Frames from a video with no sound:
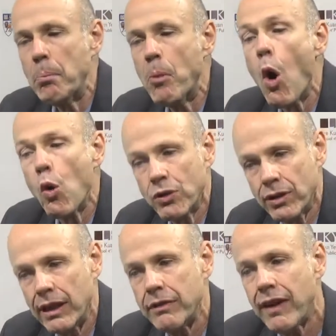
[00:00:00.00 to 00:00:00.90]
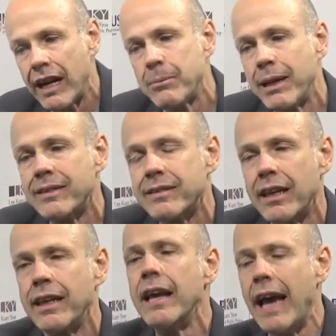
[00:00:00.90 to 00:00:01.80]
mode, if I may
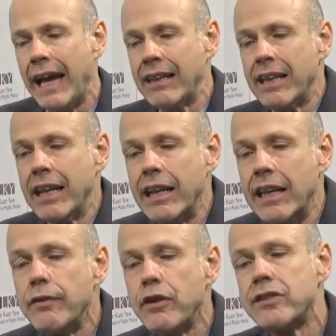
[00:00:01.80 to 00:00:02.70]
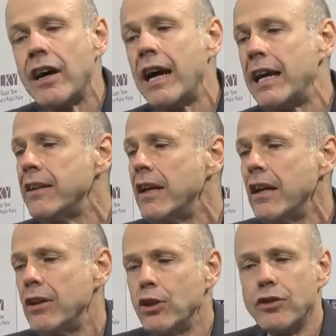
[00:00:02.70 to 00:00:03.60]
say, and they leave aside
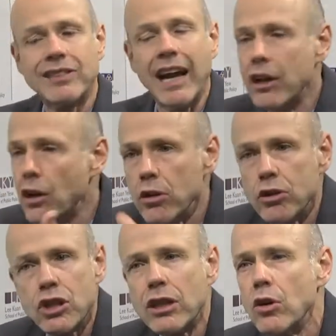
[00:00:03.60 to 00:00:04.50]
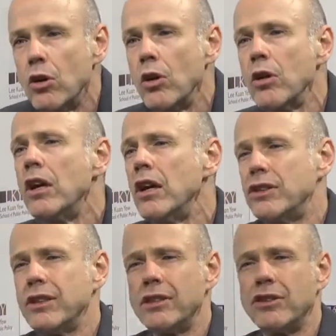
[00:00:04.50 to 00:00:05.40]
the psychological,
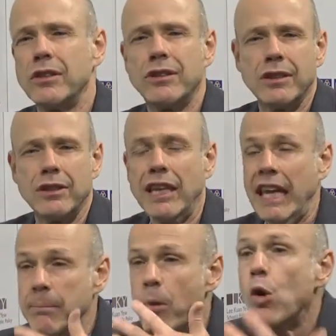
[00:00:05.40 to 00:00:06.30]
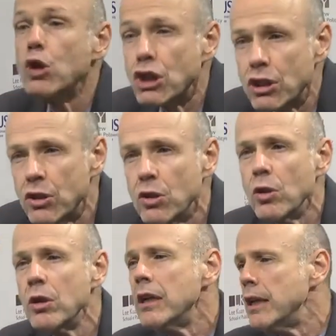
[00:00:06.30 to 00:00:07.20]
the
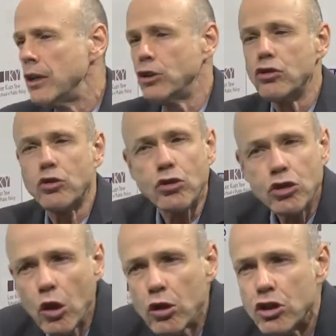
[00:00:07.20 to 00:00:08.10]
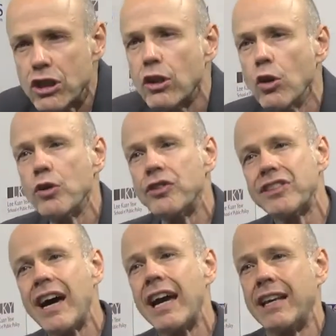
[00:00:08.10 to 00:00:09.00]
emotional, the sociological
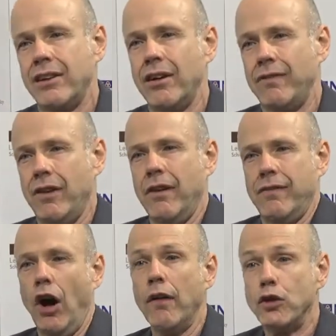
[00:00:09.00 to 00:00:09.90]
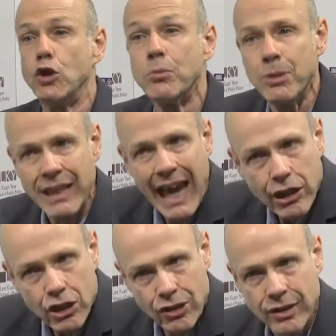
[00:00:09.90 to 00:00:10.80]
side of human
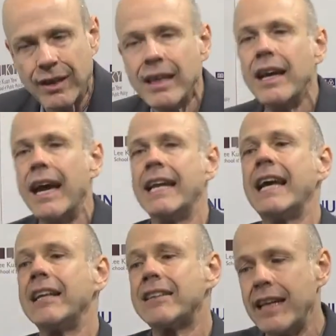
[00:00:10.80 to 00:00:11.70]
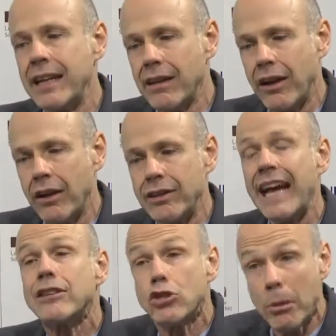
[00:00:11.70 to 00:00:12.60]
action. And I think
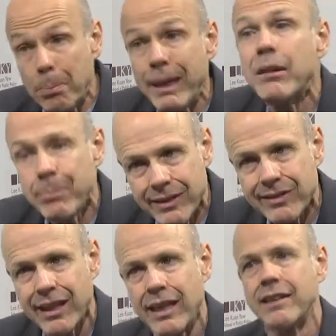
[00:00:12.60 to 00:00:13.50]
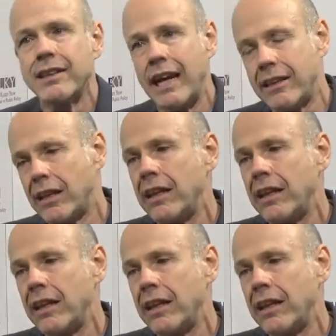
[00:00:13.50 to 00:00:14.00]
that's a big mistake. I